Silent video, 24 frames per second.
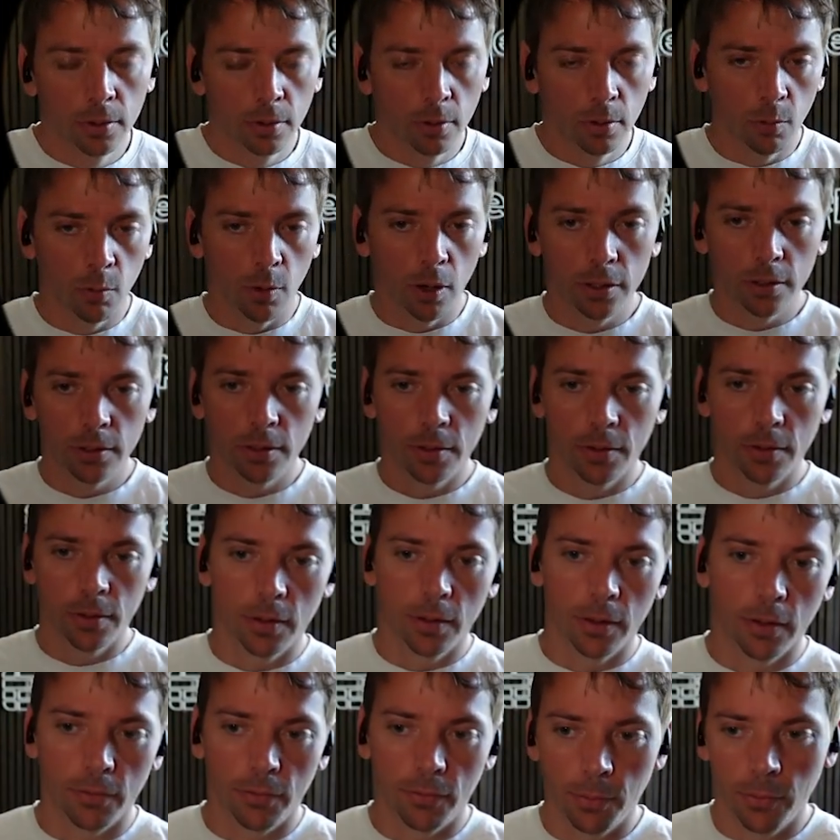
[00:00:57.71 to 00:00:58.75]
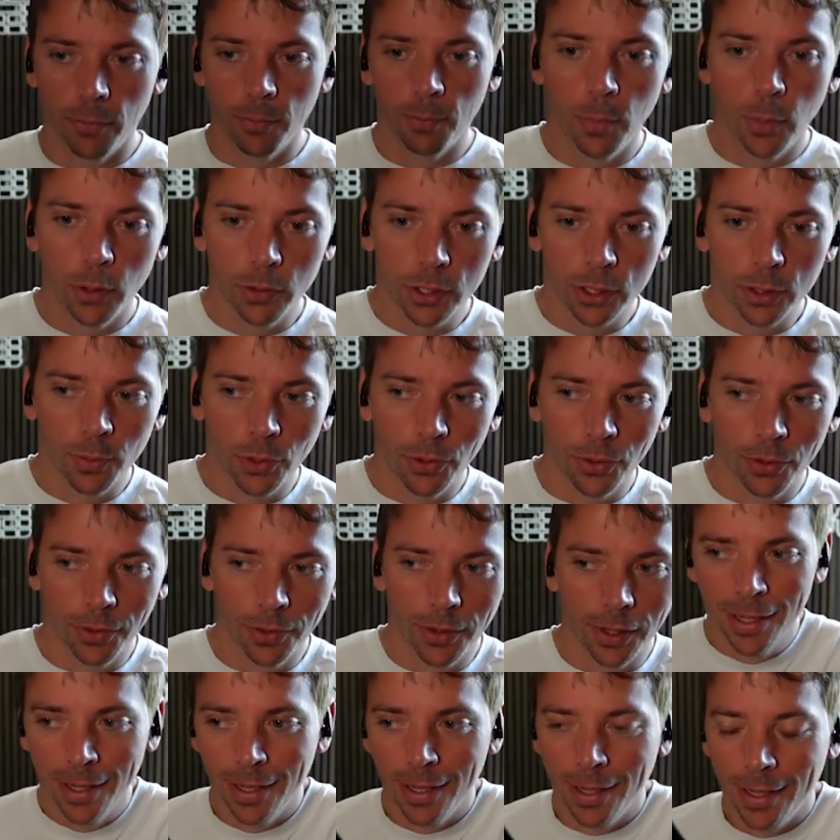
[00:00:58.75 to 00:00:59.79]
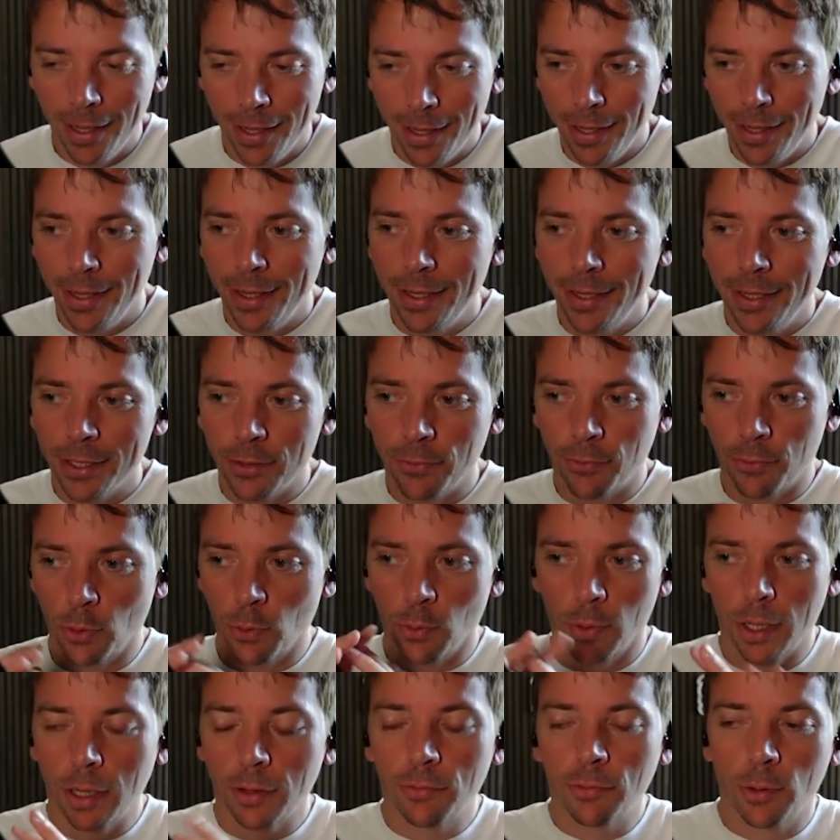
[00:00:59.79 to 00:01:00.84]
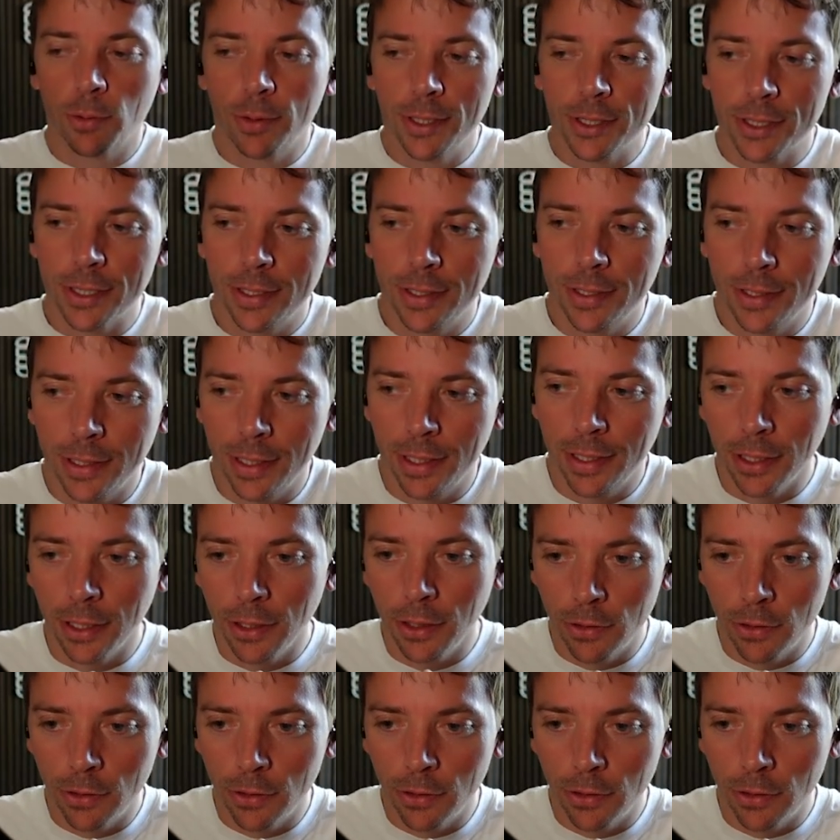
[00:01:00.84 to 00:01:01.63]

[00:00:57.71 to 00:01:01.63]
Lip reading: One, the most important thing is, for whatever reason, in the year